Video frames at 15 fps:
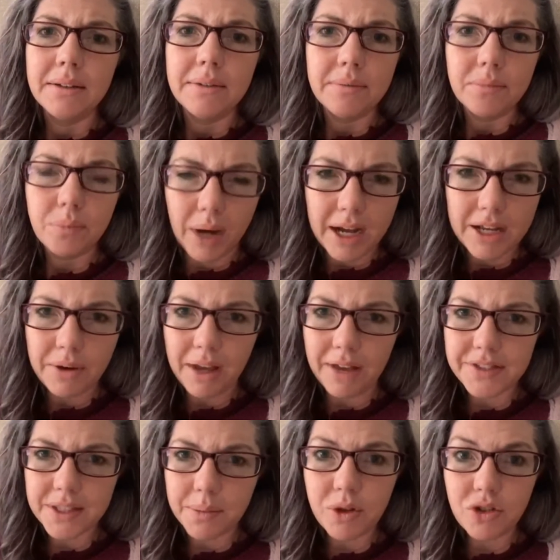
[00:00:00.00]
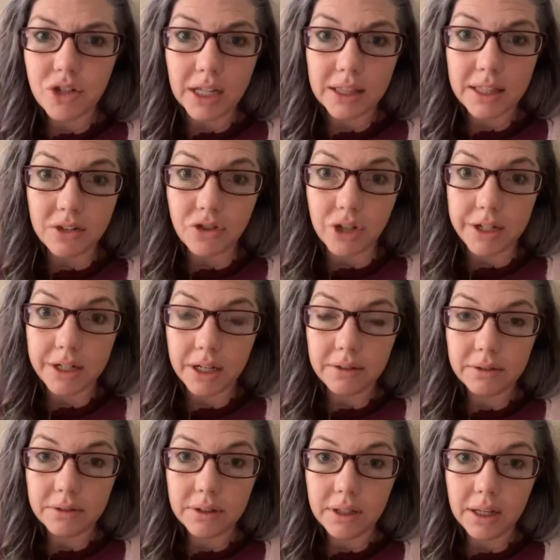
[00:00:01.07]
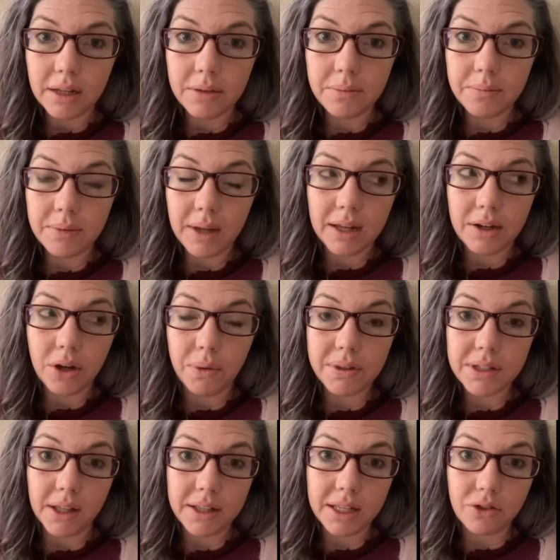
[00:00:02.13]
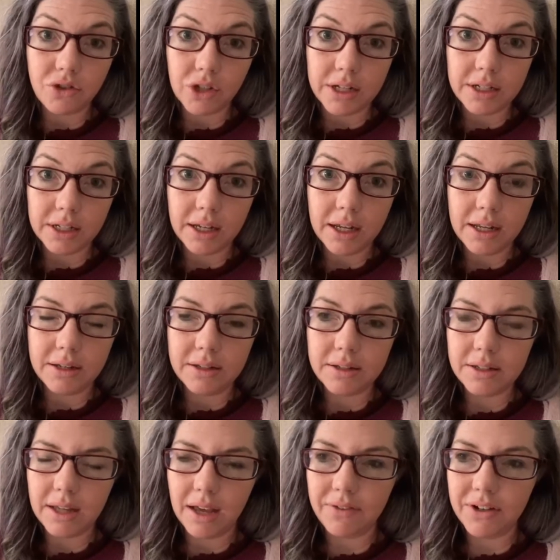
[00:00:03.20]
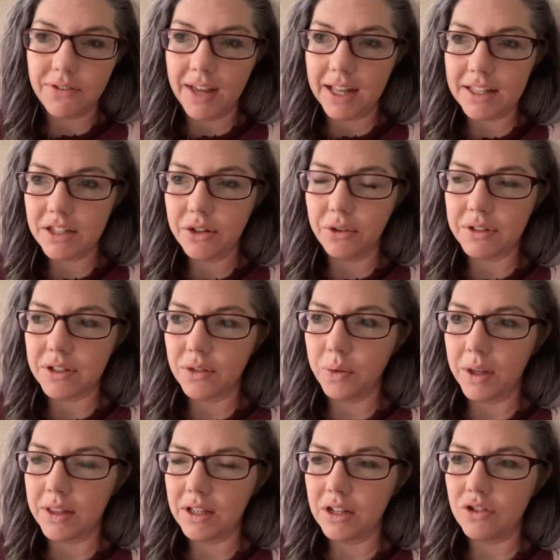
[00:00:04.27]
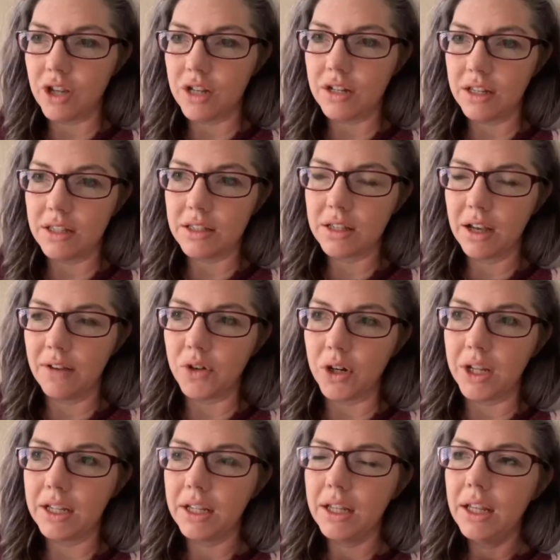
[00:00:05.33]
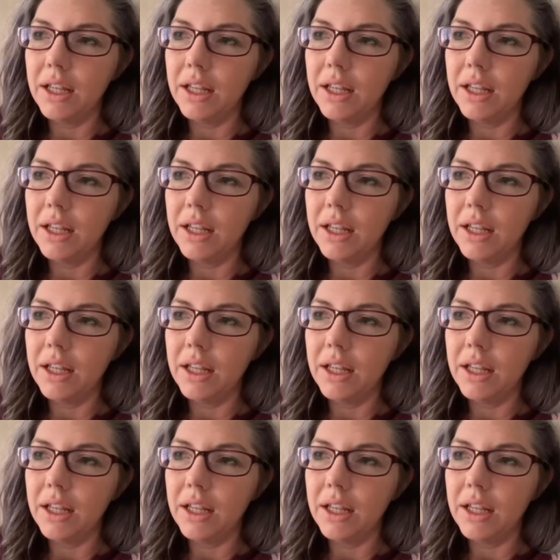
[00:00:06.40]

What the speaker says: why you have someone check the agenda and know it's on the agenda and have advance notice of what the agenda is covering.